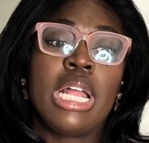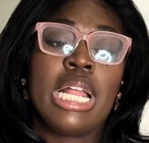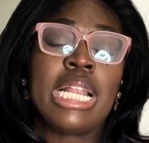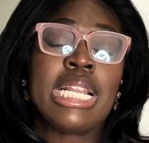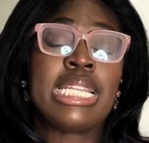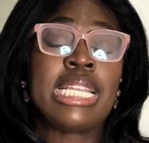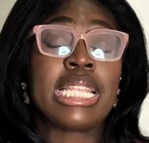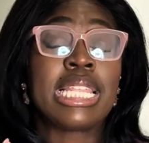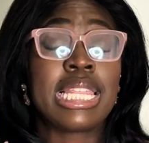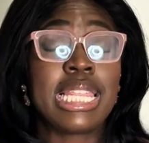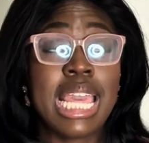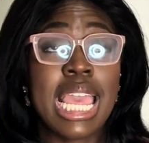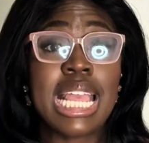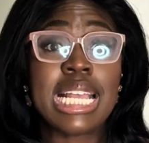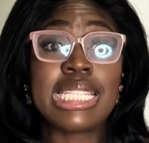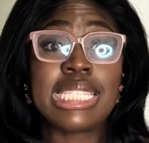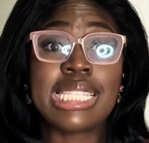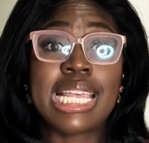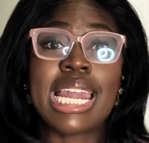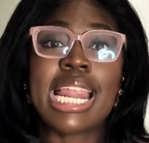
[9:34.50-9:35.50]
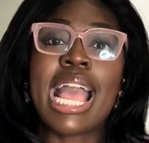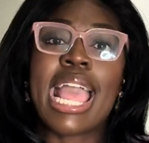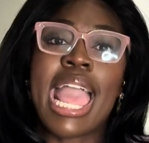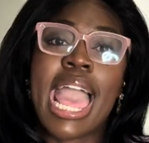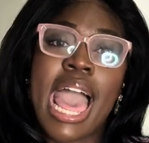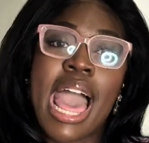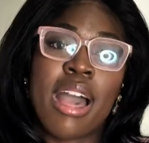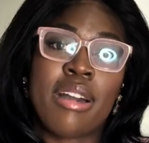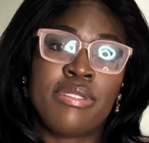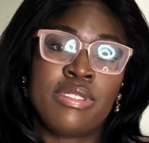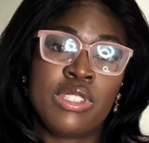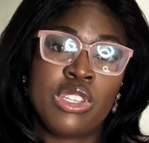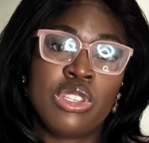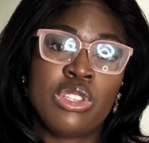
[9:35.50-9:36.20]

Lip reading: the things that I have to